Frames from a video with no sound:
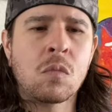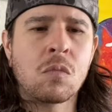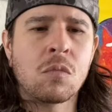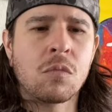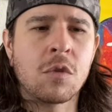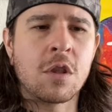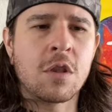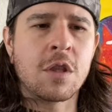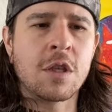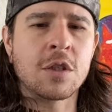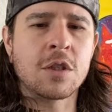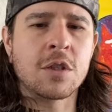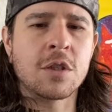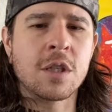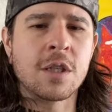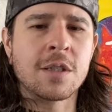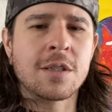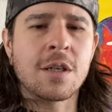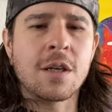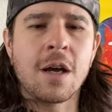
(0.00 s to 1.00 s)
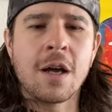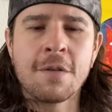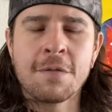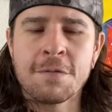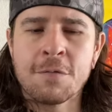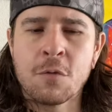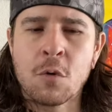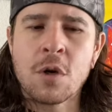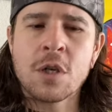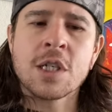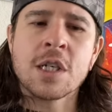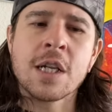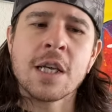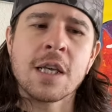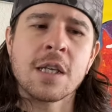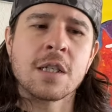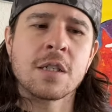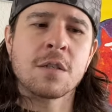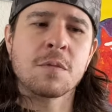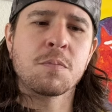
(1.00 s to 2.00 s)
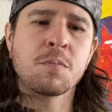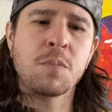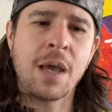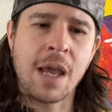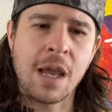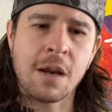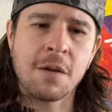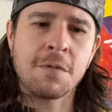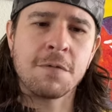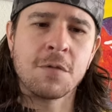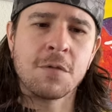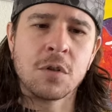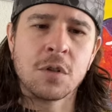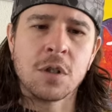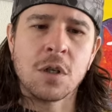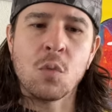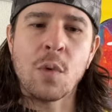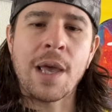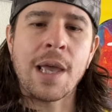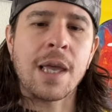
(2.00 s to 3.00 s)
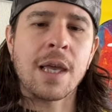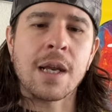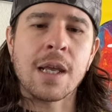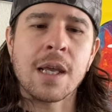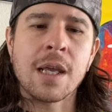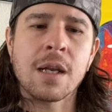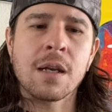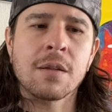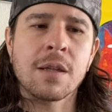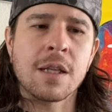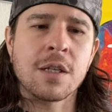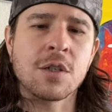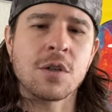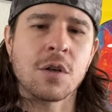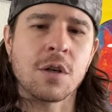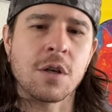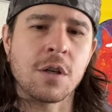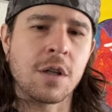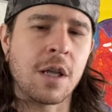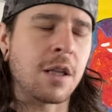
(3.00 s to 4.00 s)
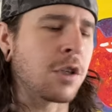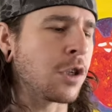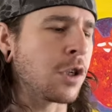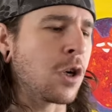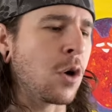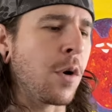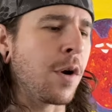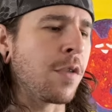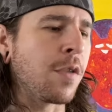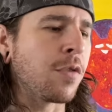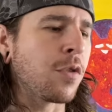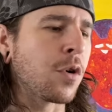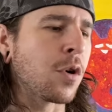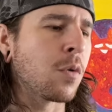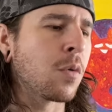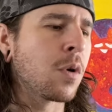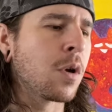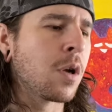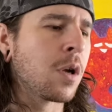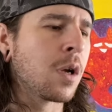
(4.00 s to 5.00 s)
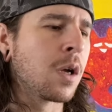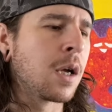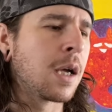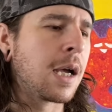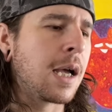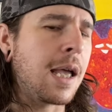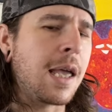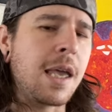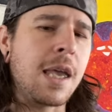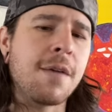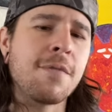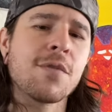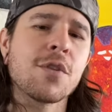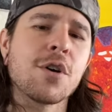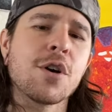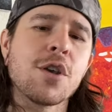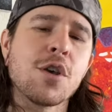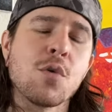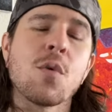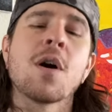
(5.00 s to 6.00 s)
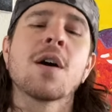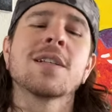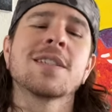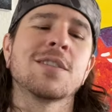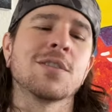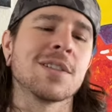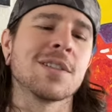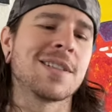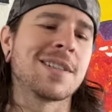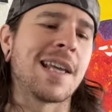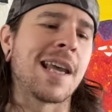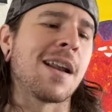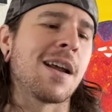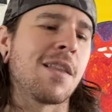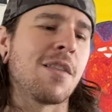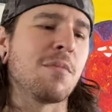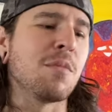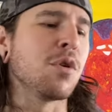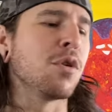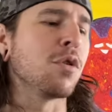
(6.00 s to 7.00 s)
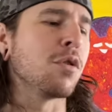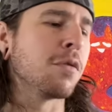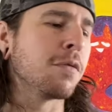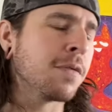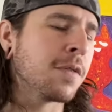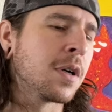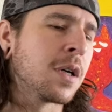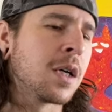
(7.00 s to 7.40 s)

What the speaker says: this unfortunate, painful awakening that you're going through, even though you are still staying on the move,